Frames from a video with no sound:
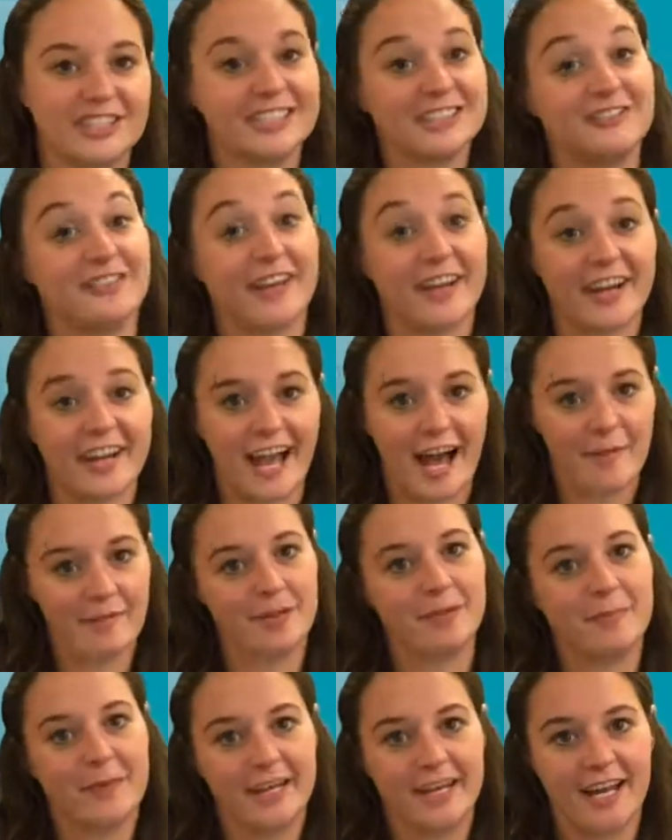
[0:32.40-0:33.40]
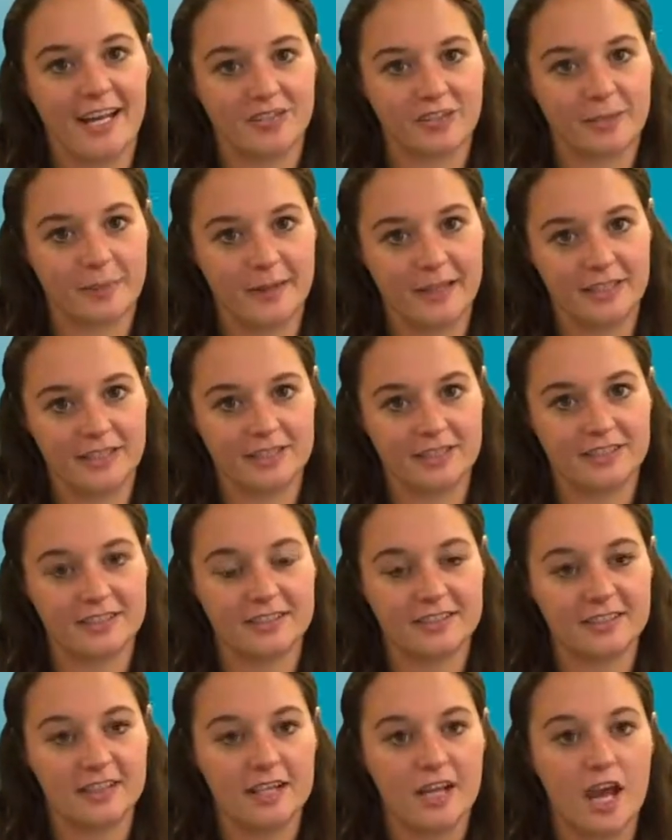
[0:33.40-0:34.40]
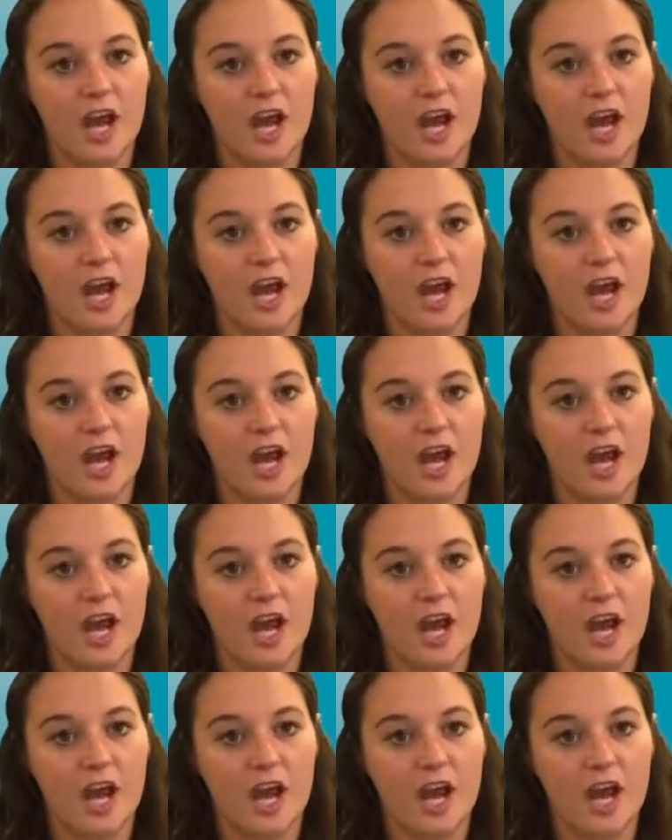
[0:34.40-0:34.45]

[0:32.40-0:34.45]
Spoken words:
is very common in pediatric patients,